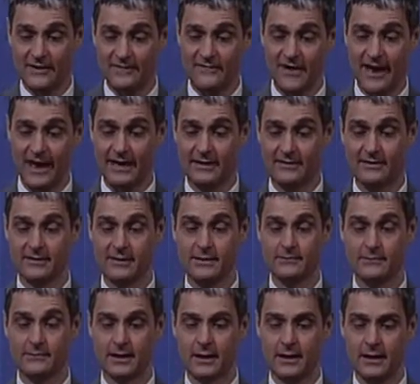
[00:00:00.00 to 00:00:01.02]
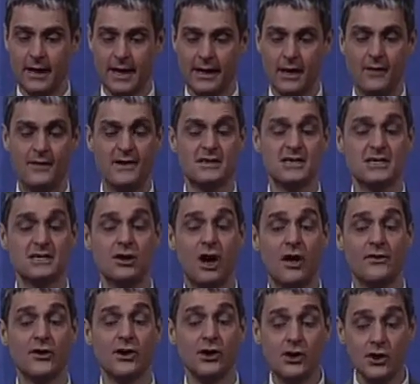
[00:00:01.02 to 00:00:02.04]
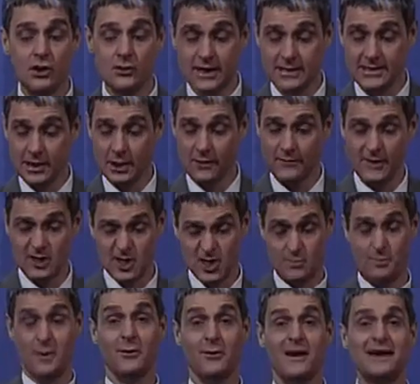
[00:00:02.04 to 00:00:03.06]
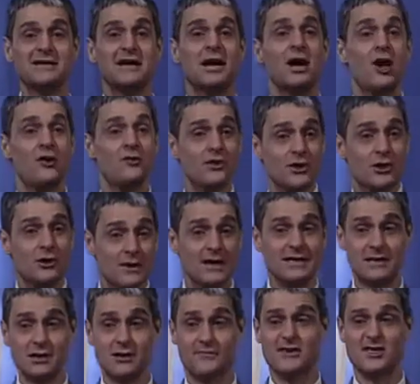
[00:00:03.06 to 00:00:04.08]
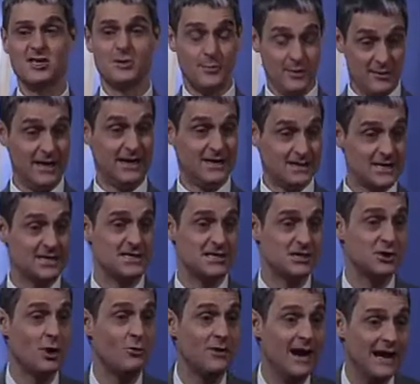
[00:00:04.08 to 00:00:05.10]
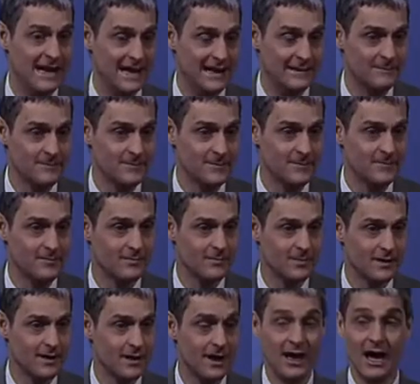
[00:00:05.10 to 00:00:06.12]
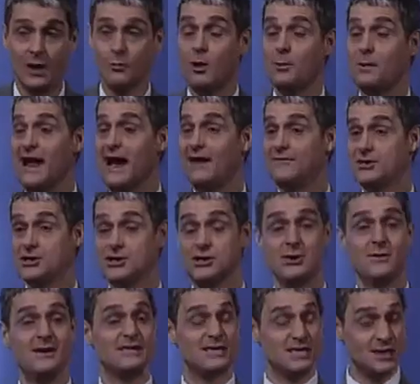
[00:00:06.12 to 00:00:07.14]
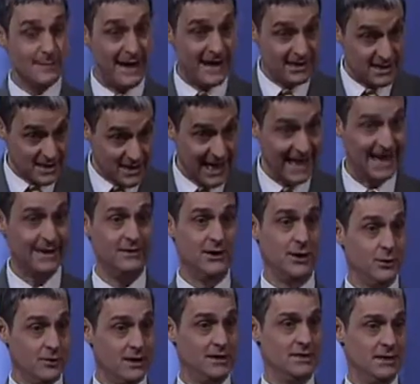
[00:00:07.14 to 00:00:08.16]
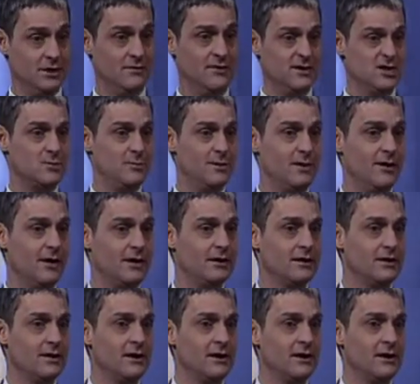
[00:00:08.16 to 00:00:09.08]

the faith. Now, this is not the unity of the Spirit. The unity of the Spirit exists already. And what we have to do is to maintain the unity of the Spirit.